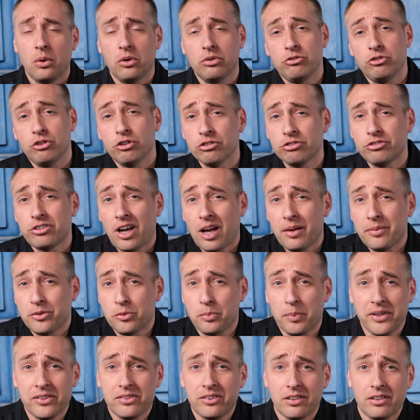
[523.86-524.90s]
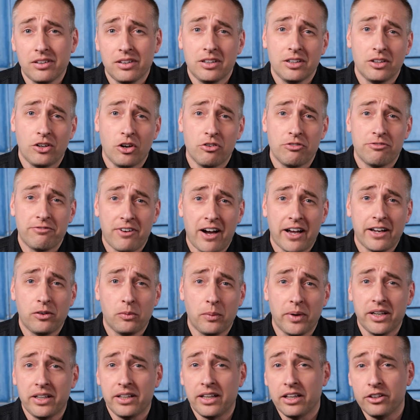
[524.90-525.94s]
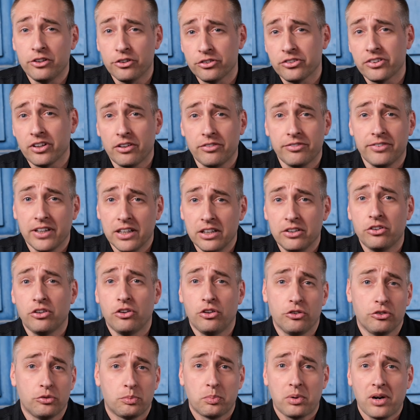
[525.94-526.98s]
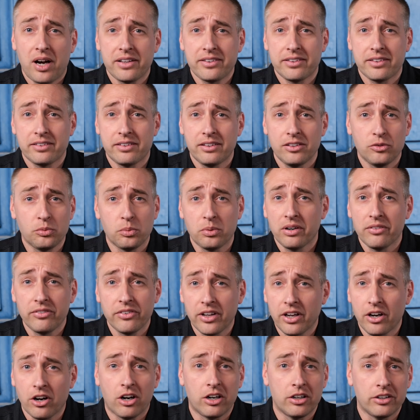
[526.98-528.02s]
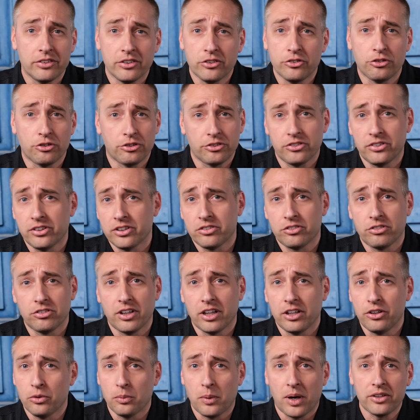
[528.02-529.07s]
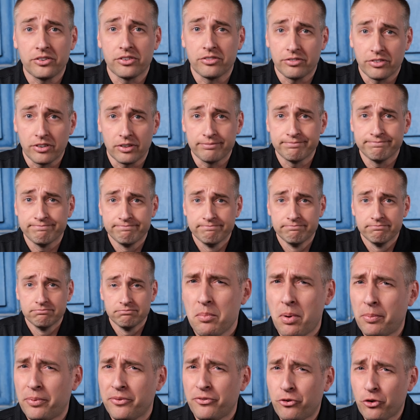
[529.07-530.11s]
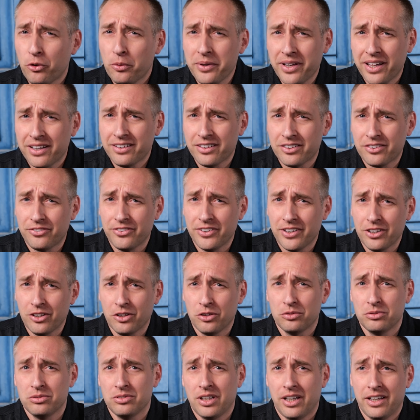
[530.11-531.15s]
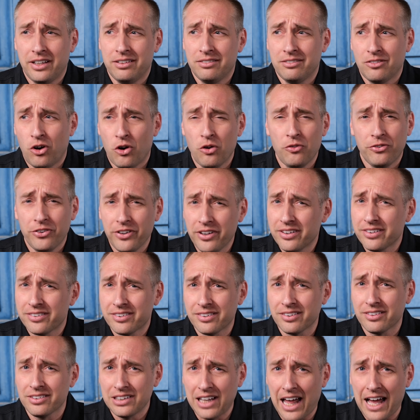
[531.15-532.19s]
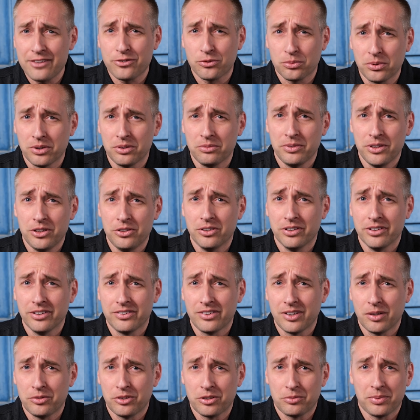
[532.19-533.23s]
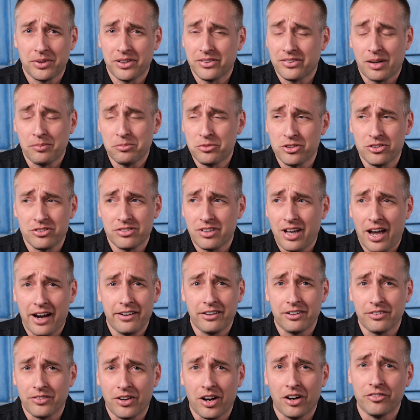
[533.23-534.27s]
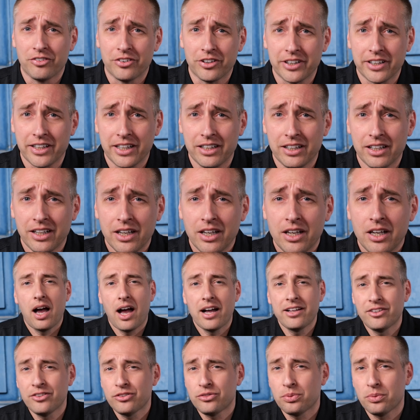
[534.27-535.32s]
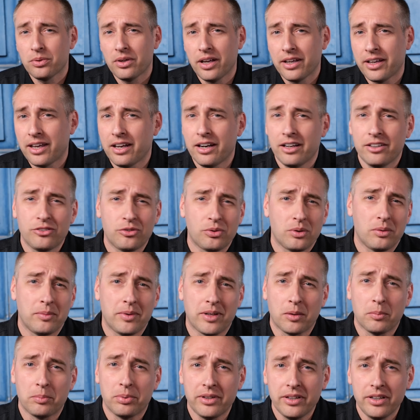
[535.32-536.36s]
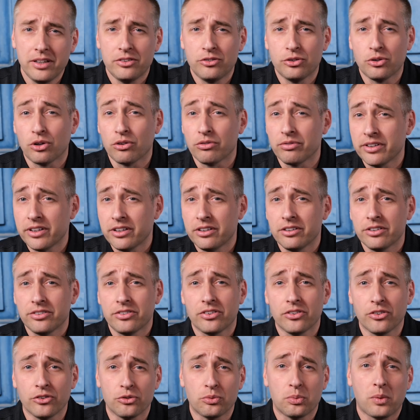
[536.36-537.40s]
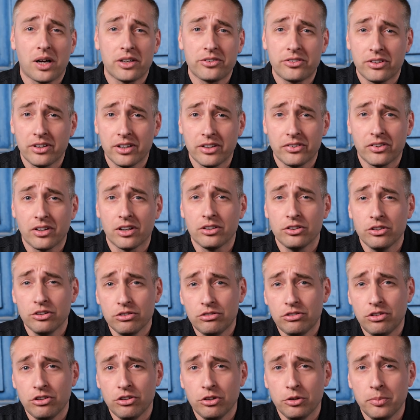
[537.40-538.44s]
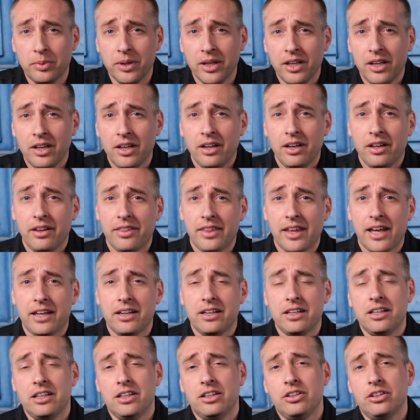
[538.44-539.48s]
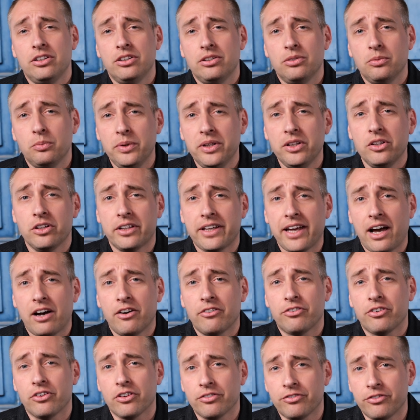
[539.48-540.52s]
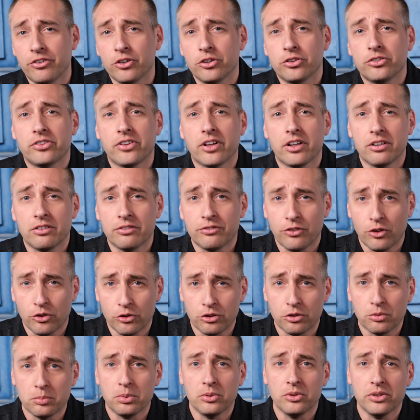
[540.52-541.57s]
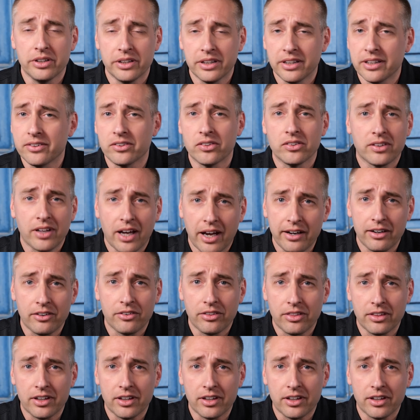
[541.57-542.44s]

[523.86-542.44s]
well, your job is basically to go find a way to get yourself into those processes, whatever they are in the jurisdiction that you're watching from. But before we end this video, and hopefully this is the last one we do on the subject because I'm just tired of covering it, I just, again, I just want to make a plea to our readers and those watching this on YouTube that we look out for the folks that are vulnerable in this entire